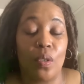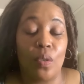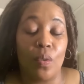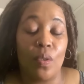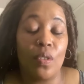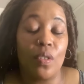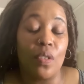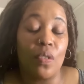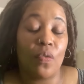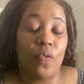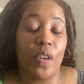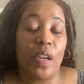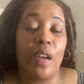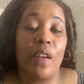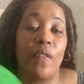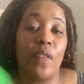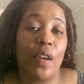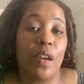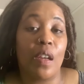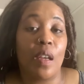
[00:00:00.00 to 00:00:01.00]
So it's just
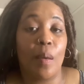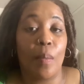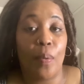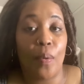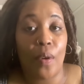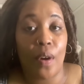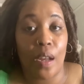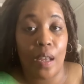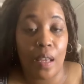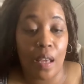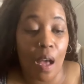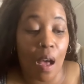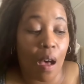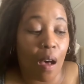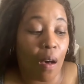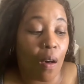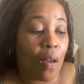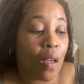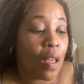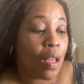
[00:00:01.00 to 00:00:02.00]
very, very important,
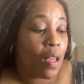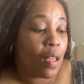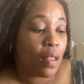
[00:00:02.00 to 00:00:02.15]
y'all,